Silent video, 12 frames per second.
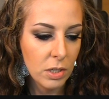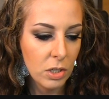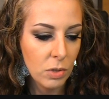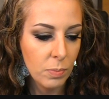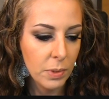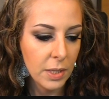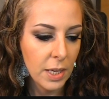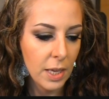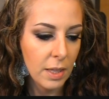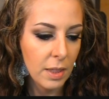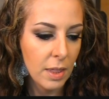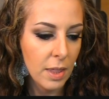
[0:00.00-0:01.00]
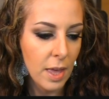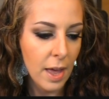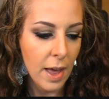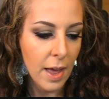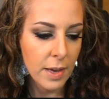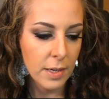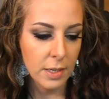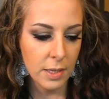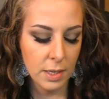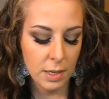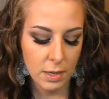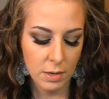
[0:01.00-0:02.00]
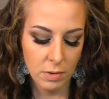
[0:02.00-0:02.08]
duplicate that.